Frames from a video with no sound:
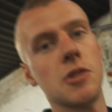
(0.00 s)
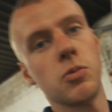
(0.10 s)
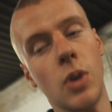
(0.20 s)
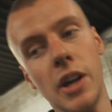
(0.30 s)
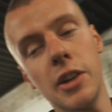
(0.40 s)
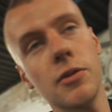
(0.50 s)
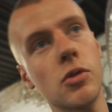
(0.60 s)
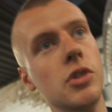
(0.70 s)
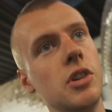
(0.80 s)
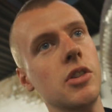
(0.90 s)
gauge wire I've
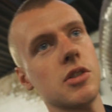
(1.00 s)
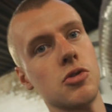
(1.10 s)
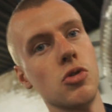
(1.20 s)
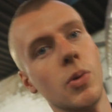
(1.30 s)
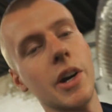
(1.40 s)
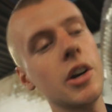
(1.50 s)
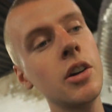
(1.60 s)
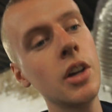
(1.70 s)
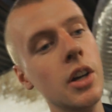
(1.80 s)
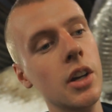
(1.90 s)
got here, this new wire,
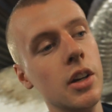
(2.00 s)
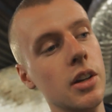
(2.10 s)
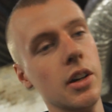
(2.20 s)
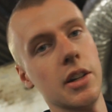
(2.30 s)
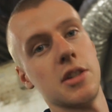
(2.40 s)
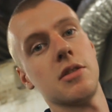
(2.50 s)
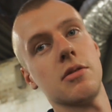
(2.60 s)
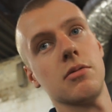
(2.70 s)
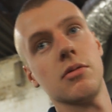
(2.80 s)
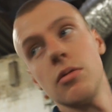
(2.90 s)

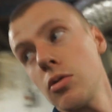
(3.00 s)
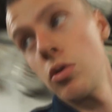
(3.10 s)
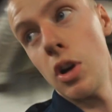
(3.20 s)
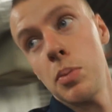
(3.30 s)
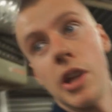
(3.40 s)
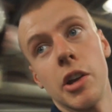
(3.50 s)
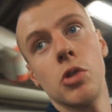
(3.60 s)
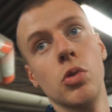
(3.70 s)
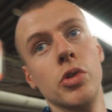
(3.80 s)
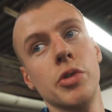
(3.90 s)
has got a black
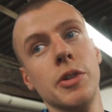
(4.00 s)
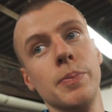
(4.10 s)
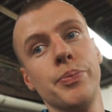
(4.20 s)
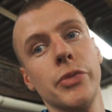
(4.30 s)
coating on it.